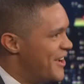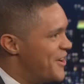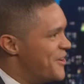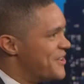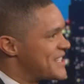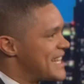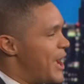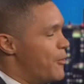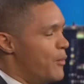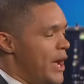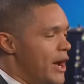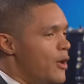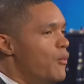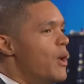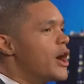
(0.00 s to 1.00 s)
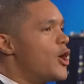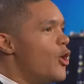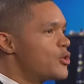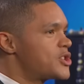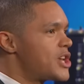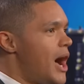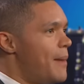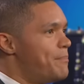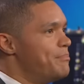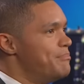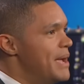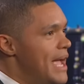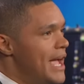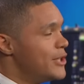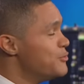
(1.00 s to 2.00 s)
Who is that? What goes up,
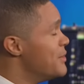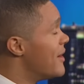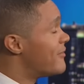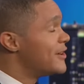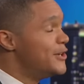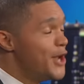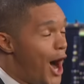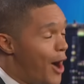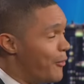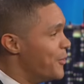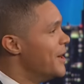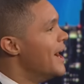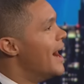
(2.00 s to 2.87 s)
man? You never know.